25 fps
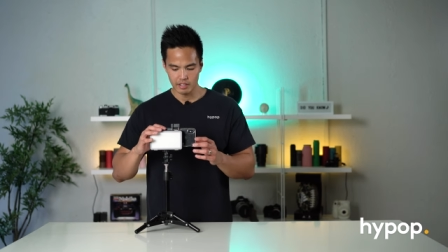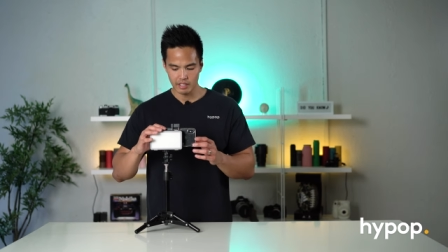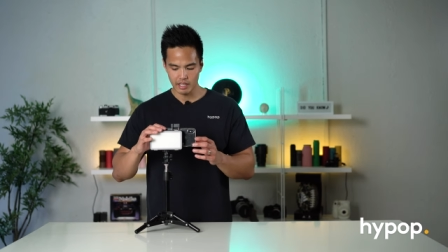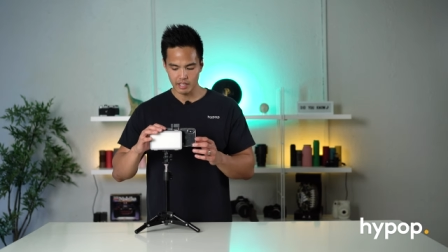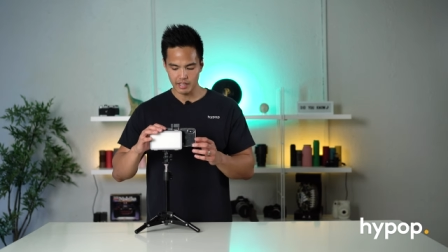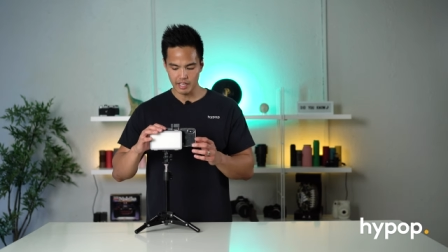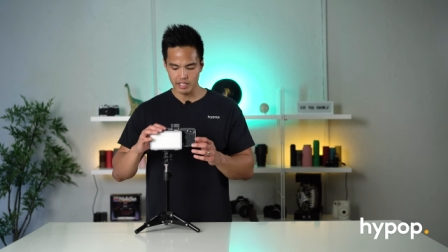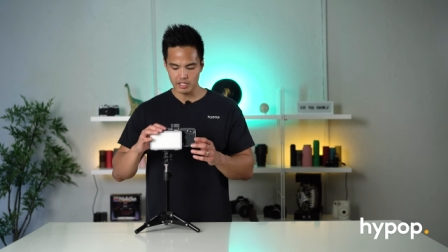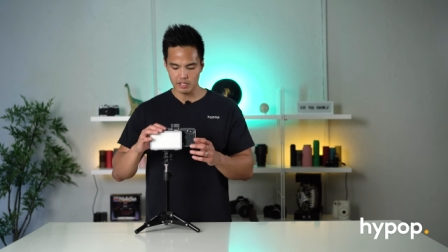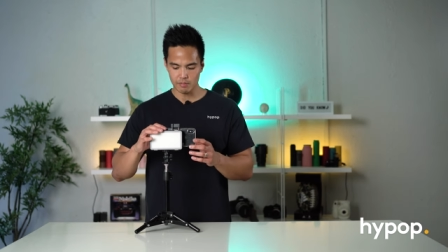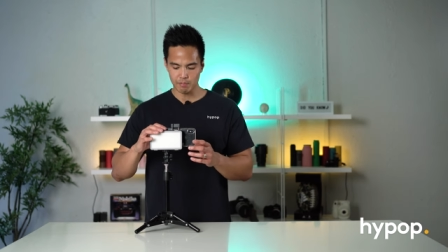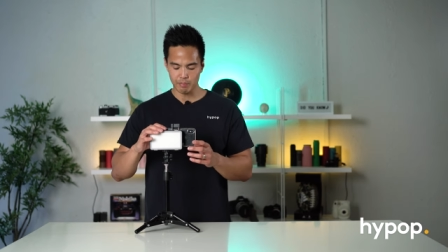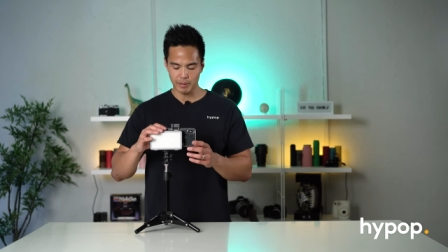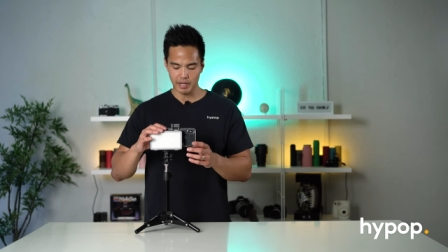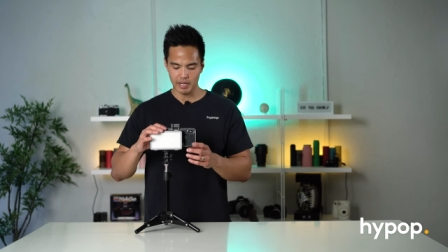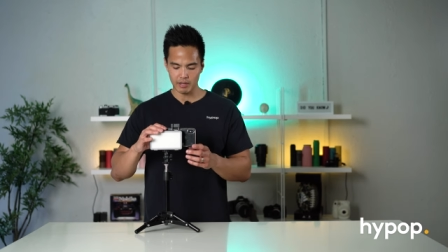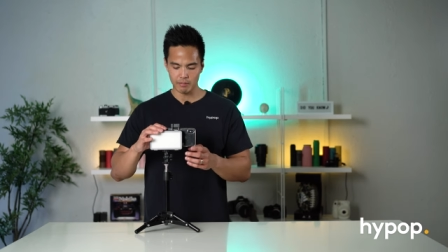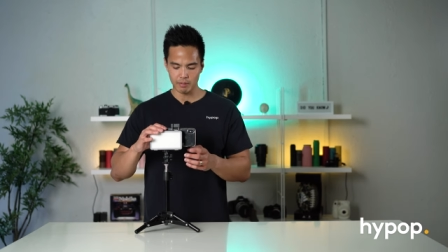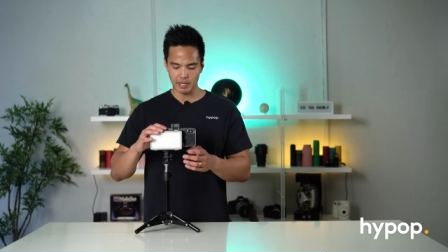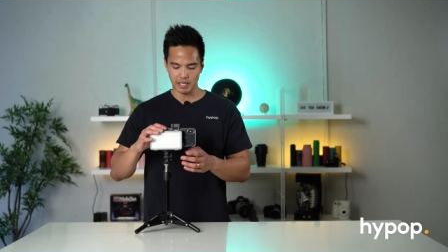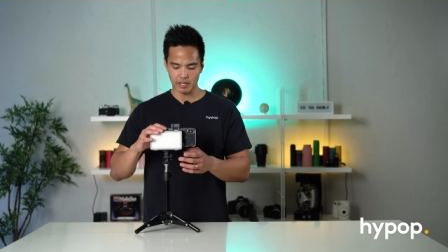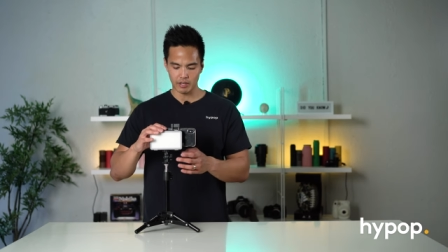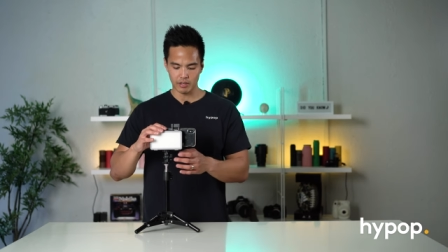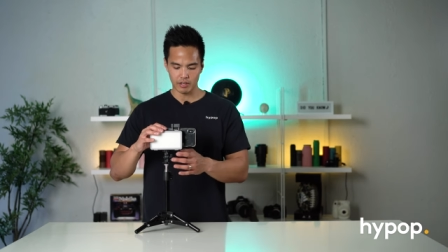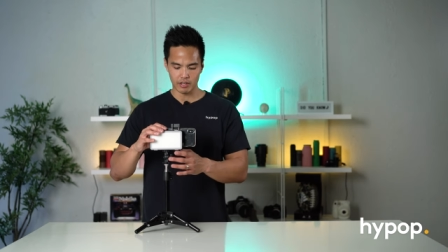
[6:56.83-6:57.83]
Now that's better
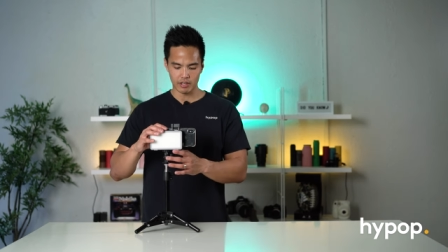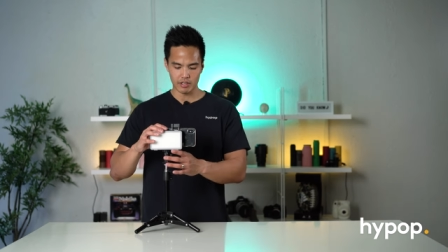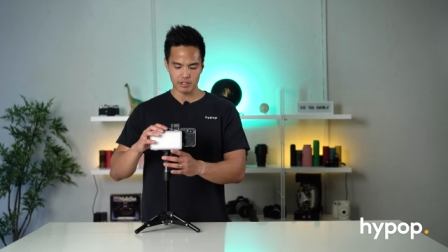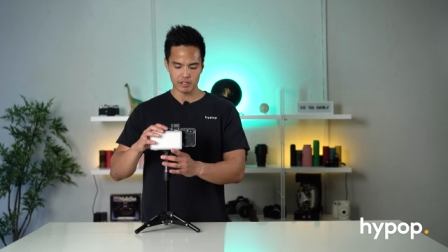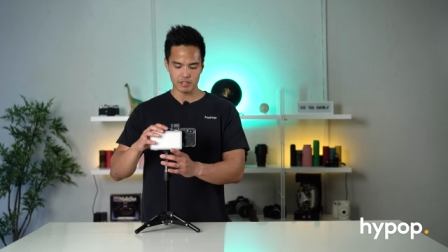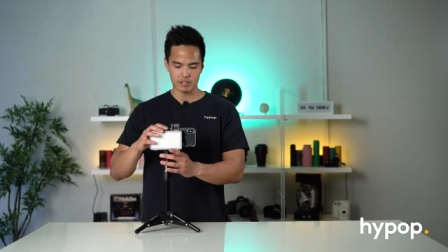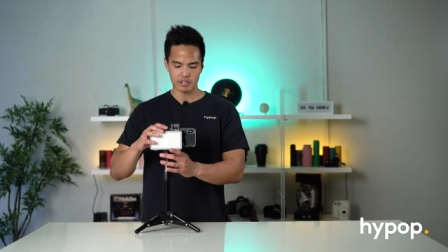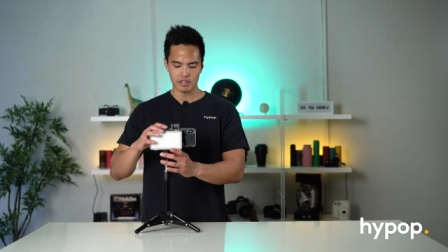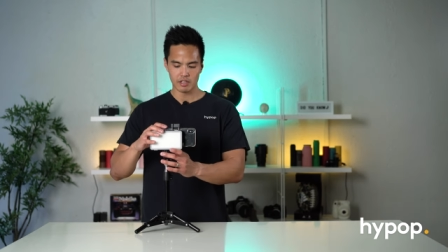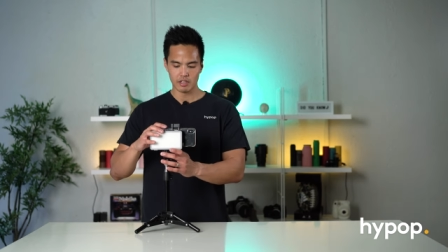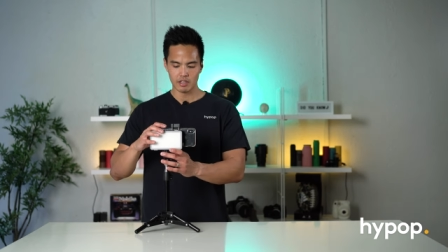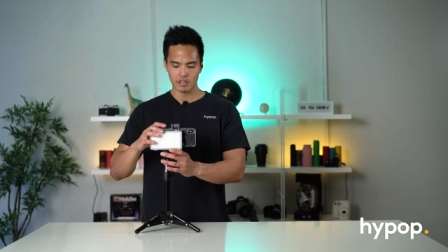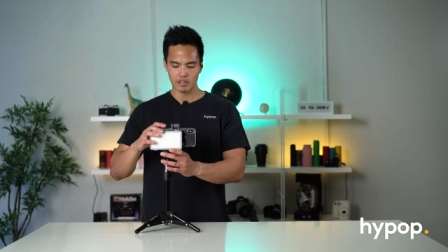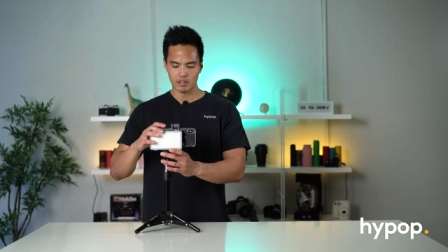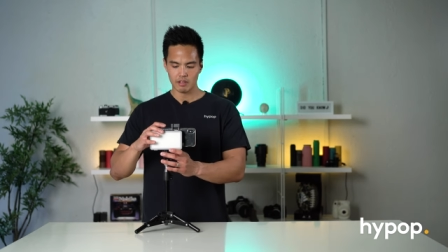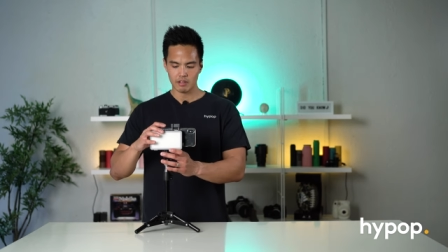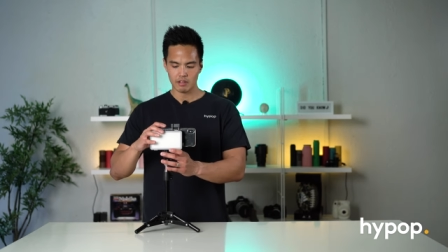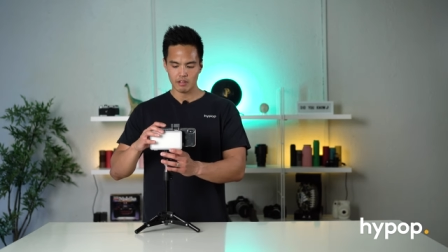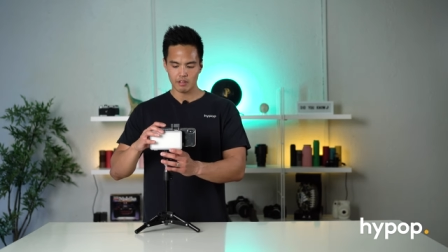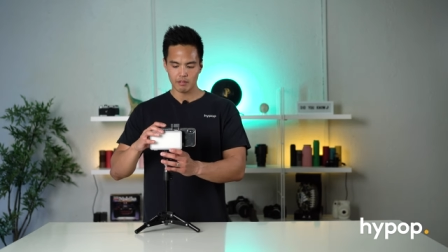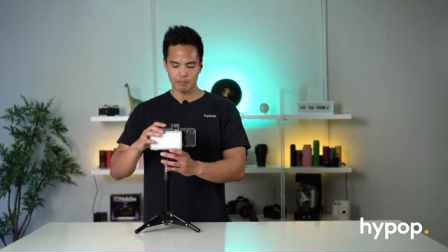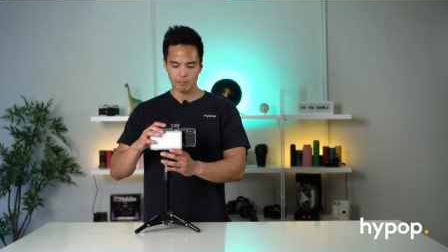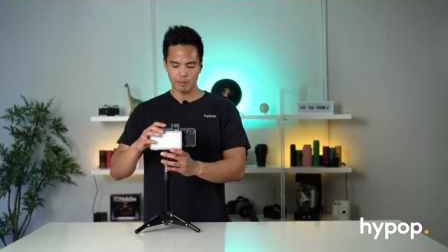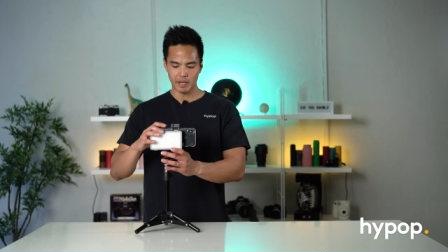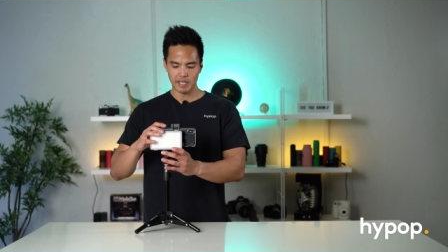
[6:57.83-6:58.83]
because
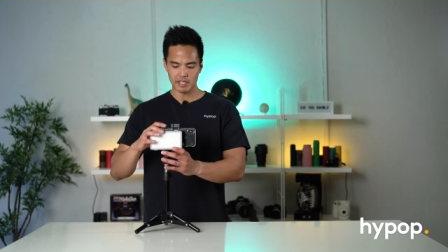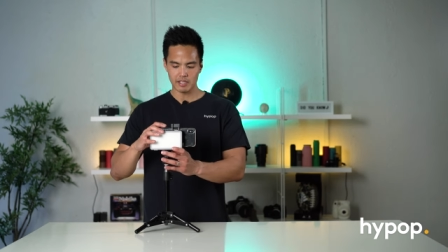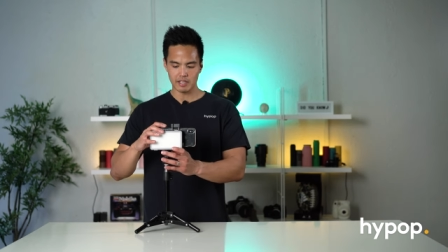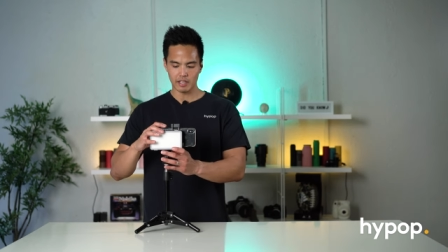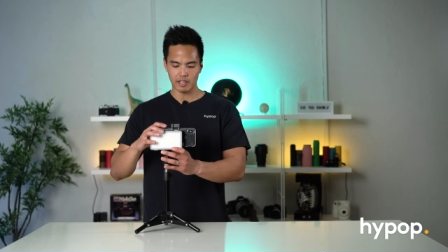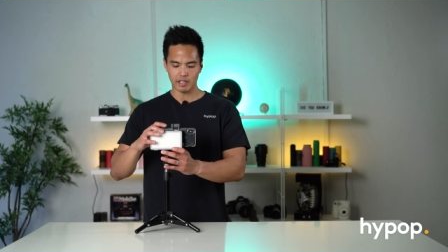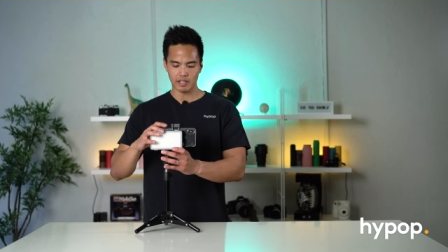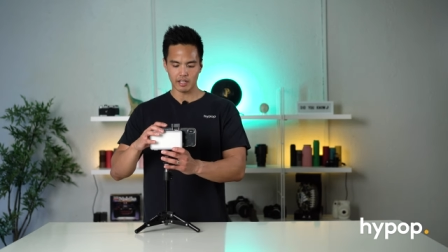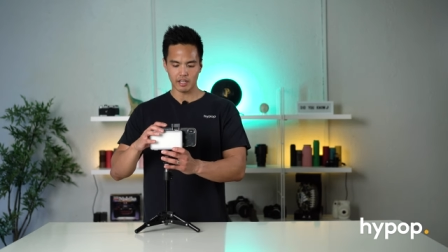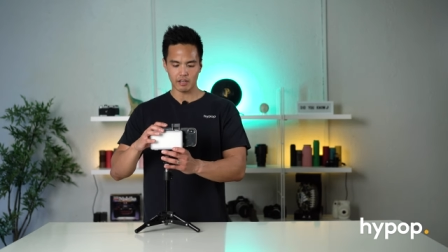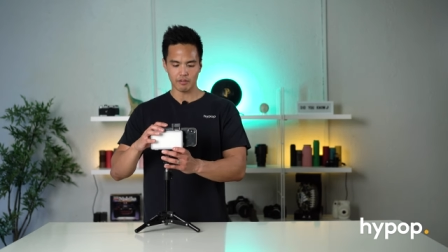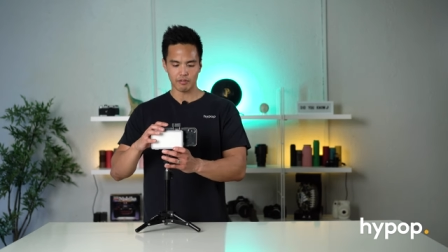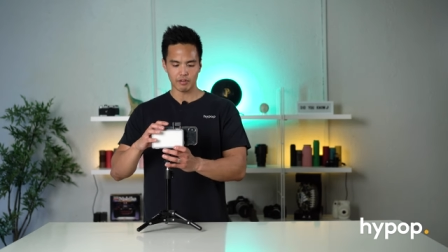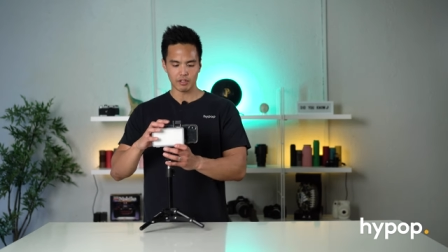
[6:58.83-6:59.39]
basically,